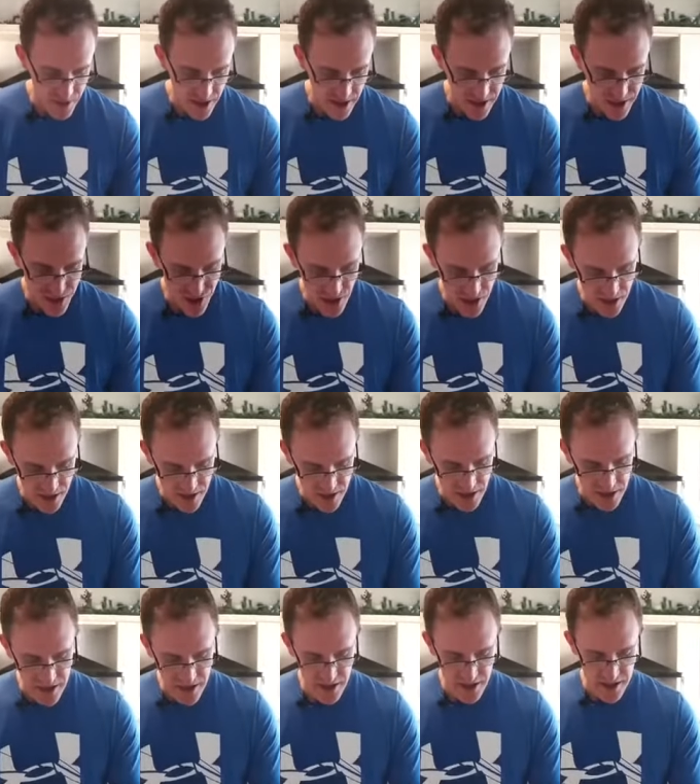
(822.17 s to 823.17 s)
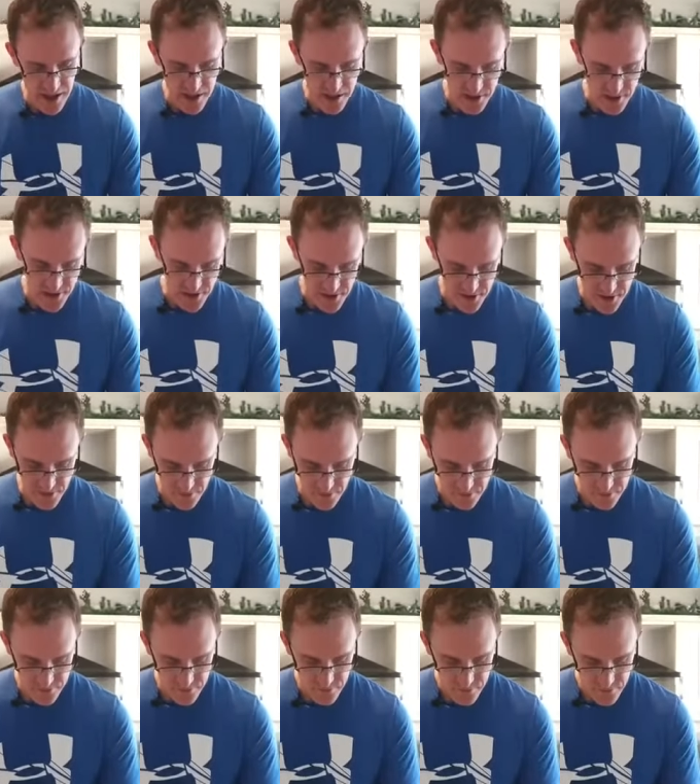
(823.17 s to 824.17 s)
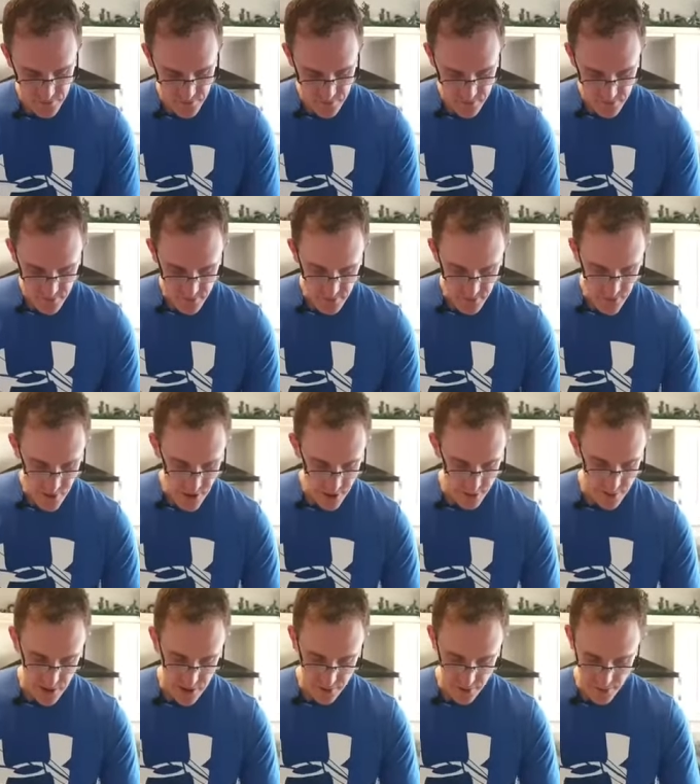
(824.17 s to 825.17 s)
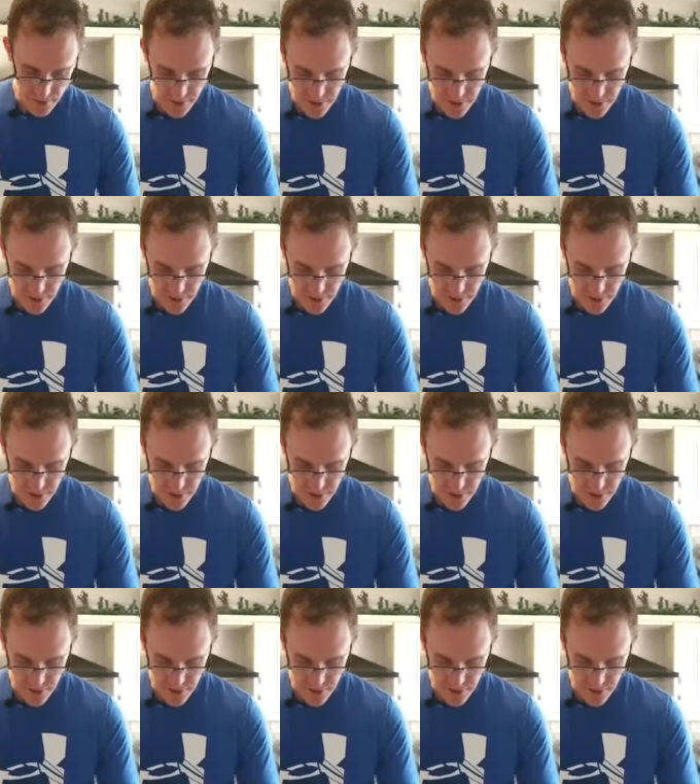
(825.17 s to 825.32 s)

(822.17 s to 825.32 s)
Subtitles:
each egg then is, if they'll even fit